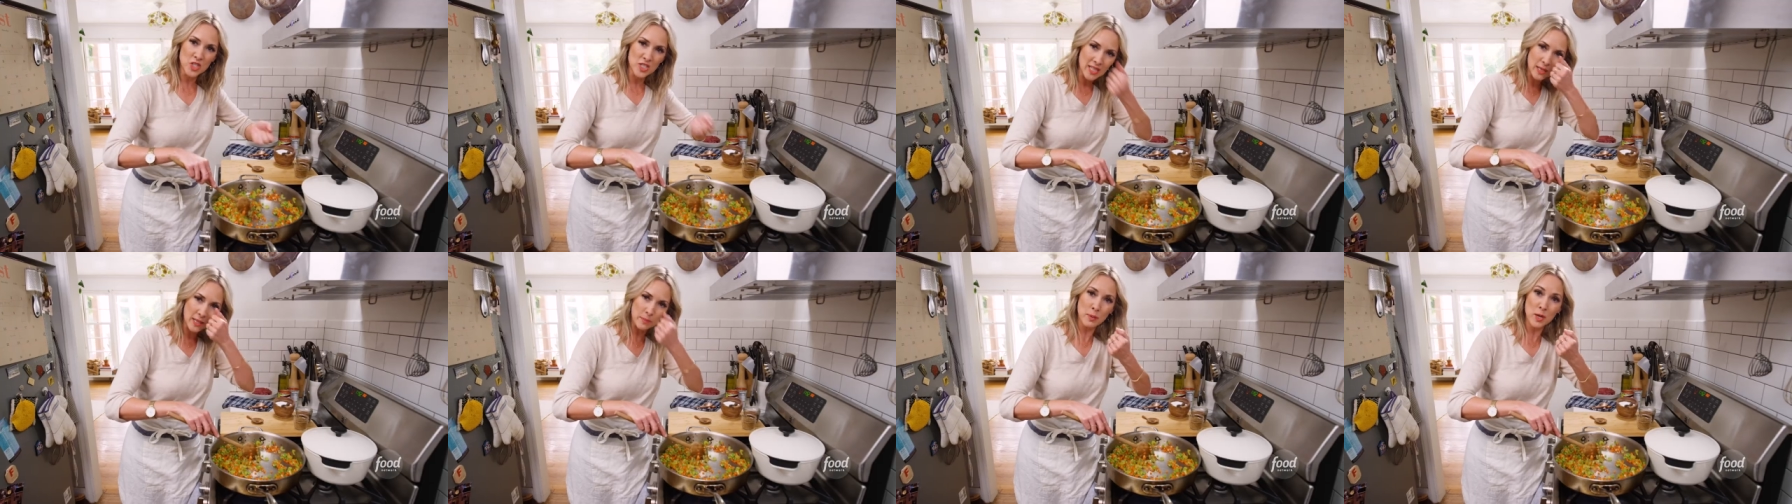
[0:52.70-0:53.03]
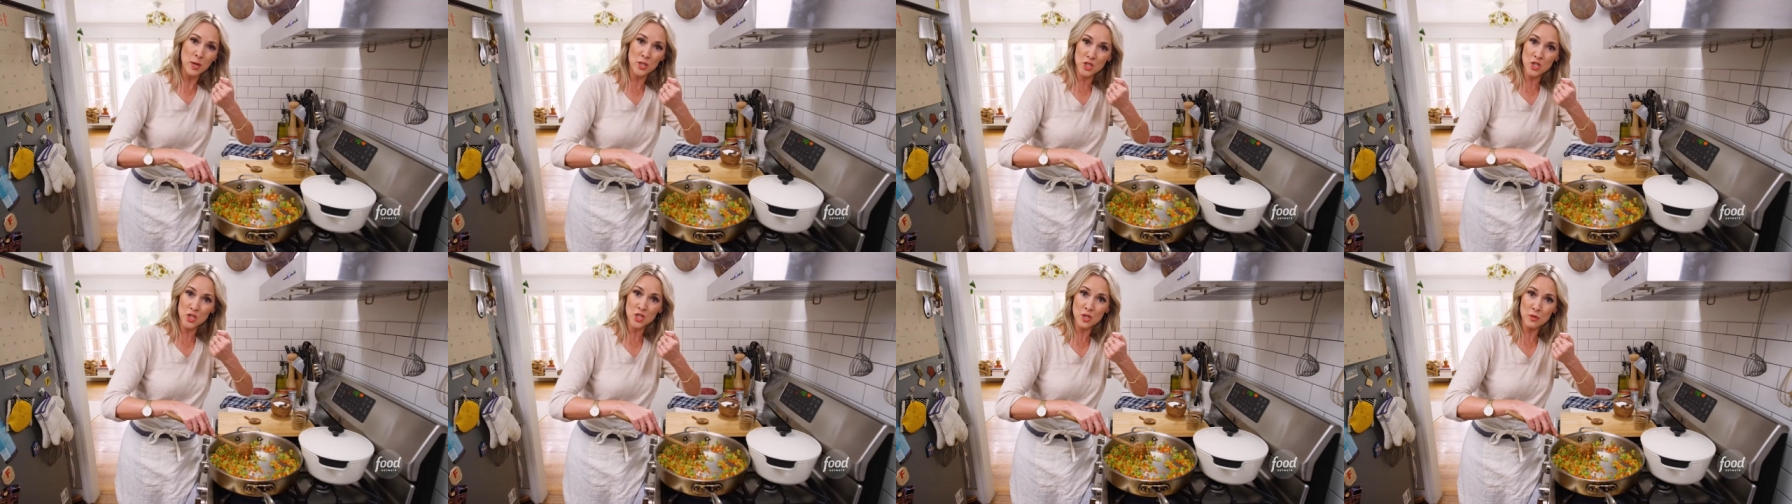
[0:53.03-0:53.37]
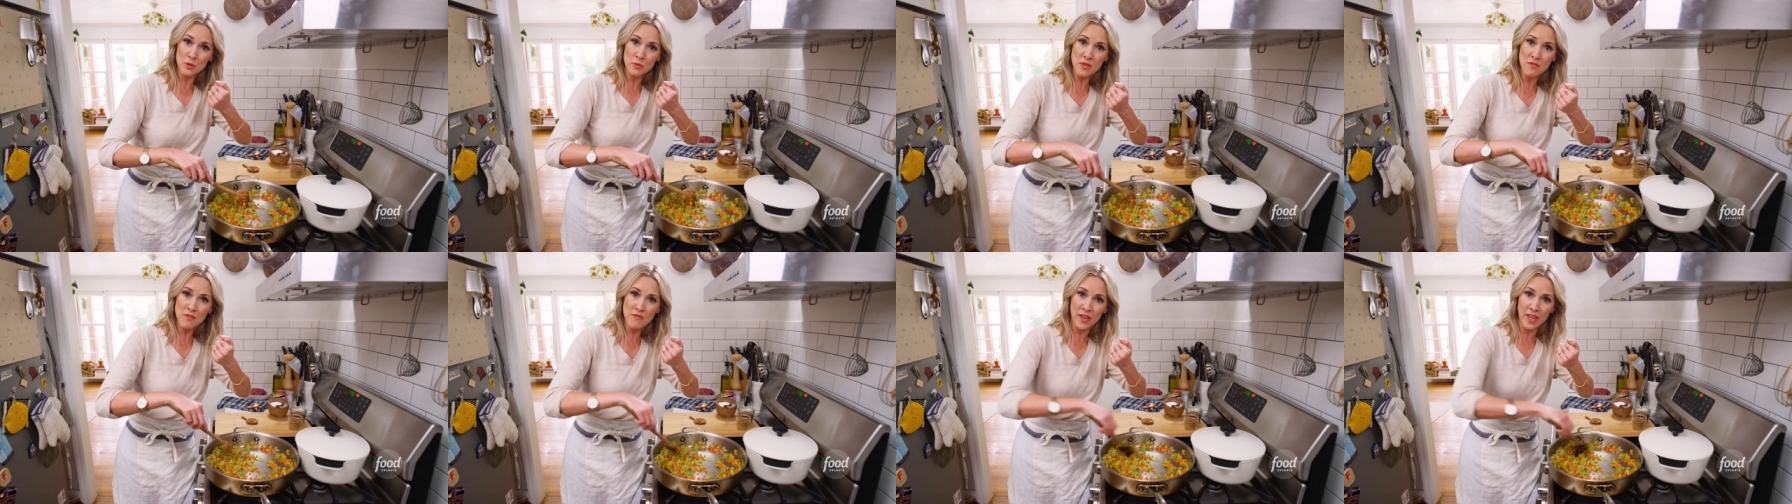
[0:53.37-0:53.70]
just like punches
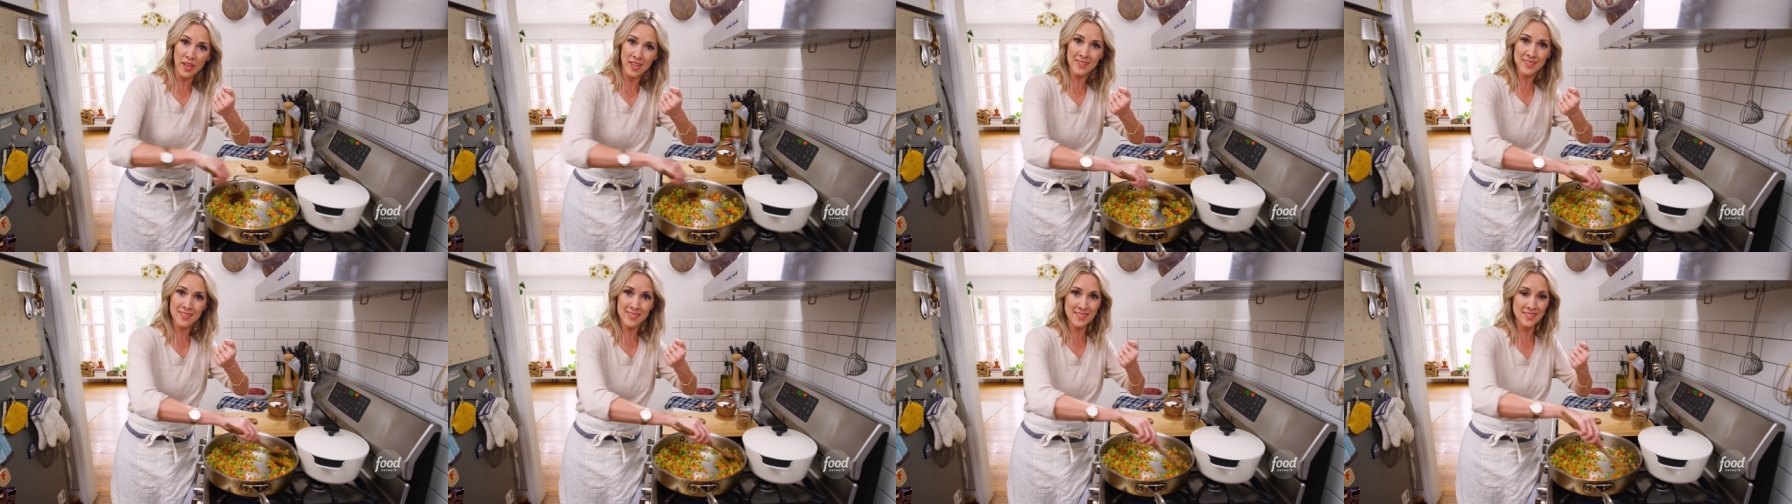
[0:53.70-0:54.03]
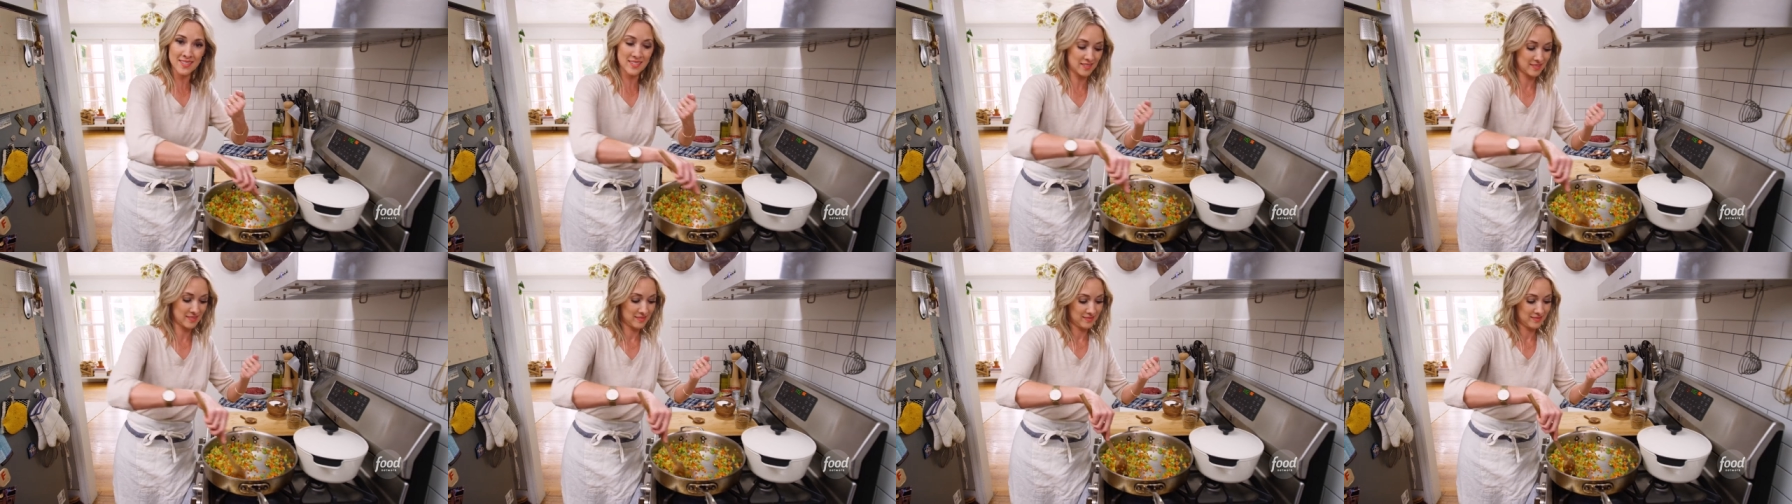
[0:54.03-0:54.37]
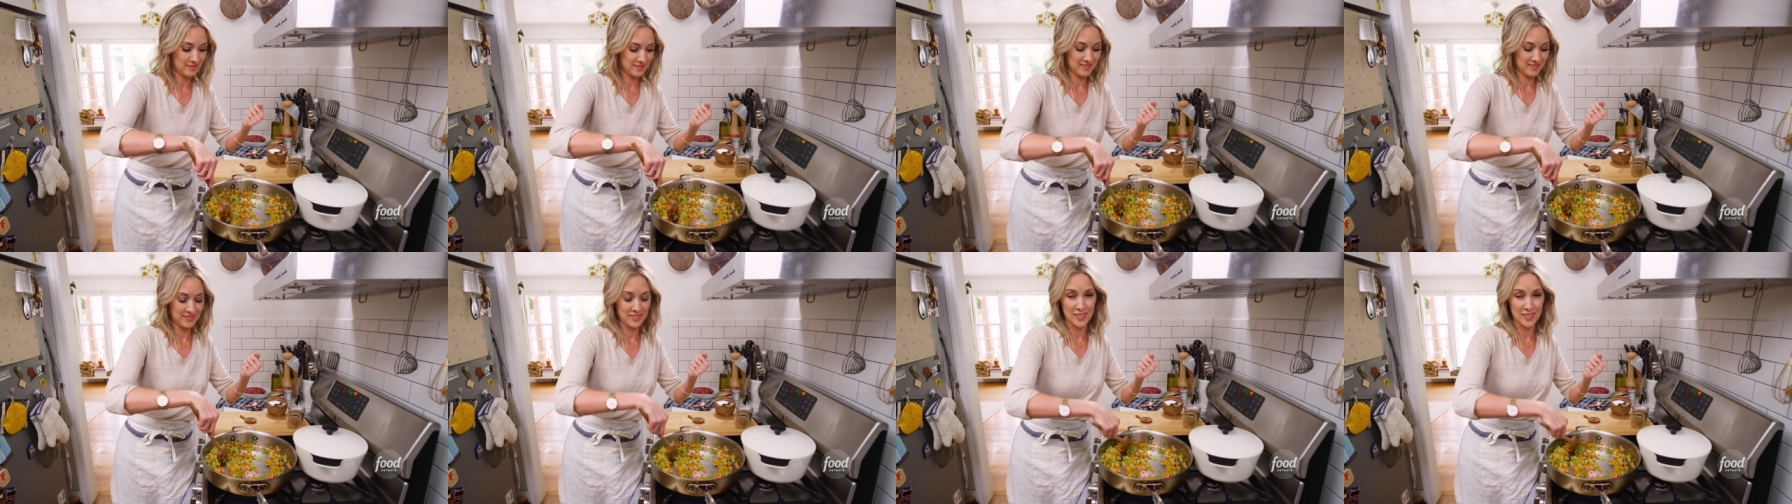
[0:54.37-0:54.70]
you in the face,
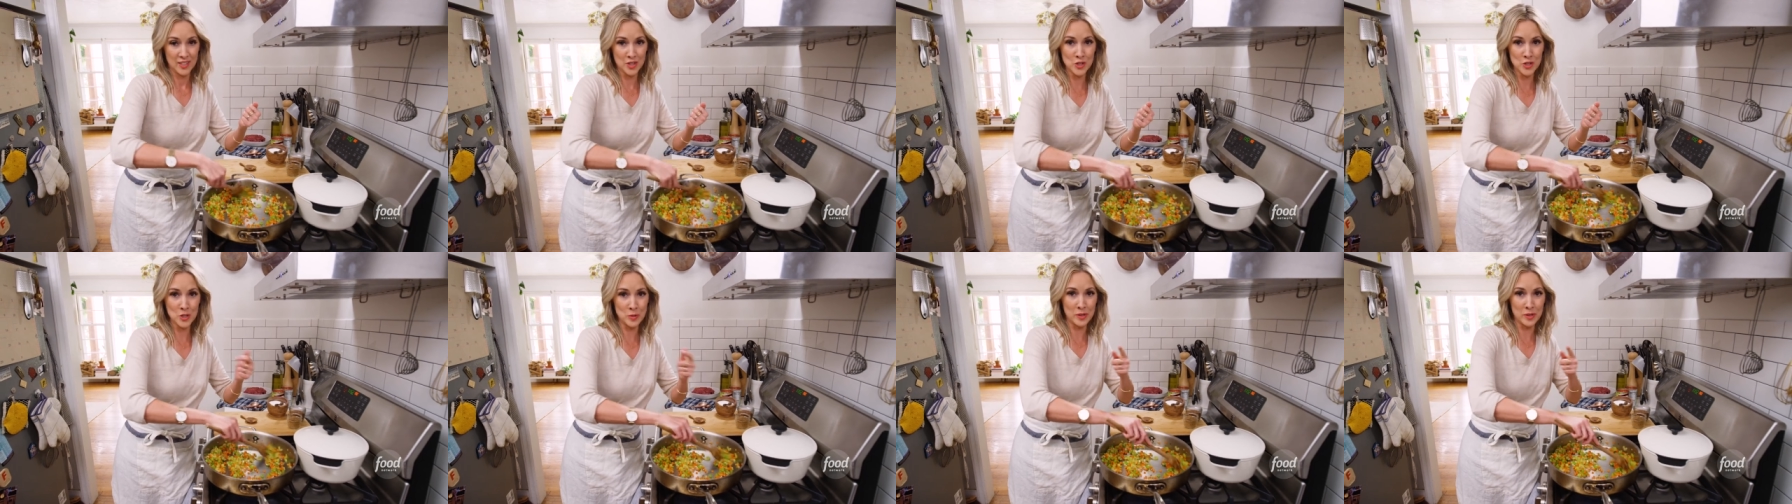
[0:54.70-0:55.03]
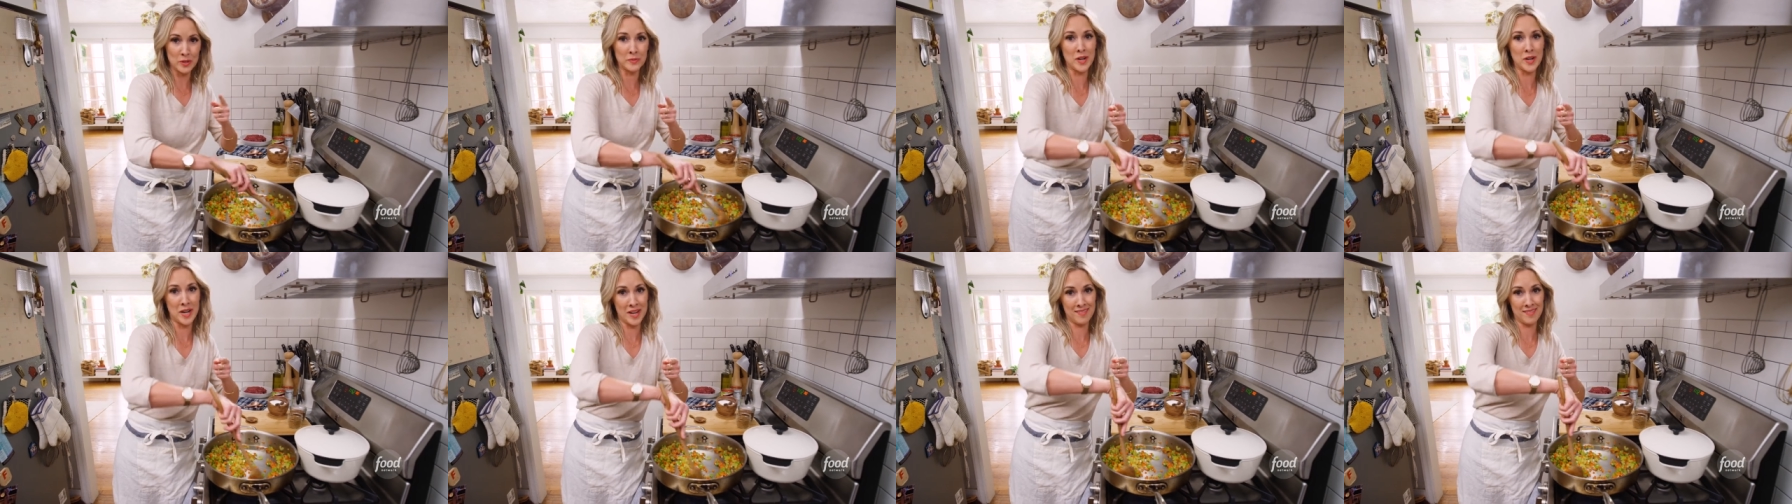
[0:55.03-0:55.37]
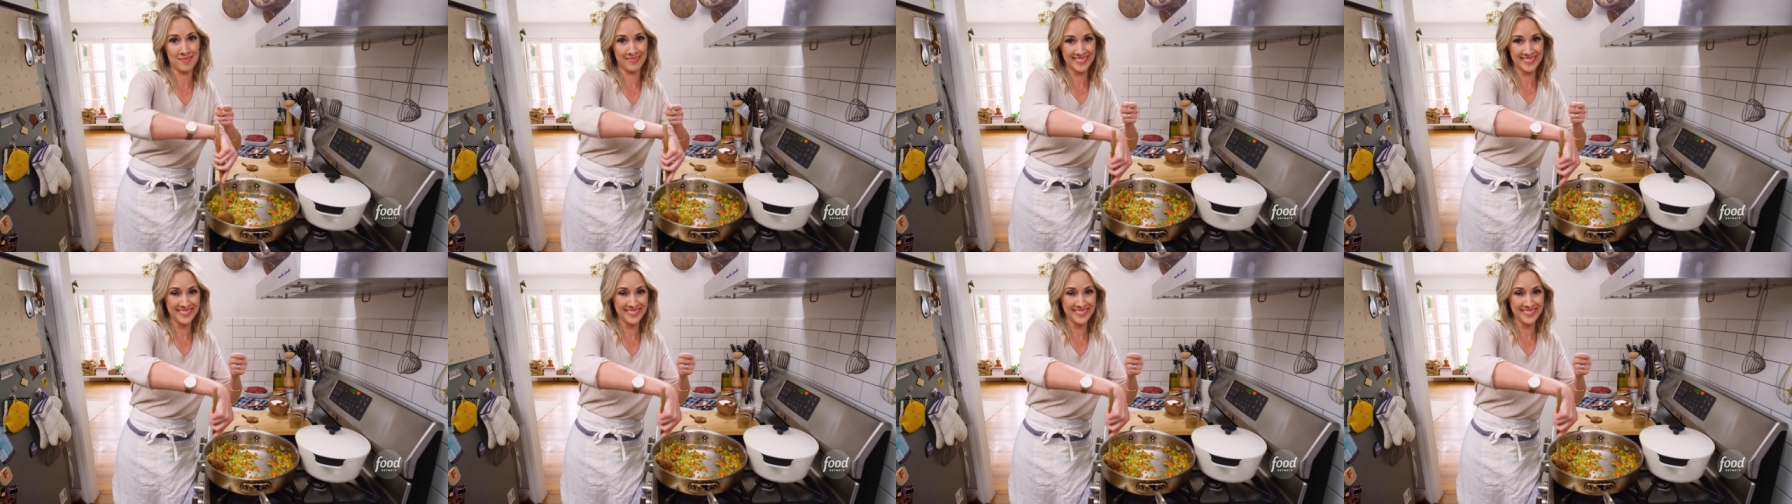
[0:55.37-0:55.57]
you're doing it right.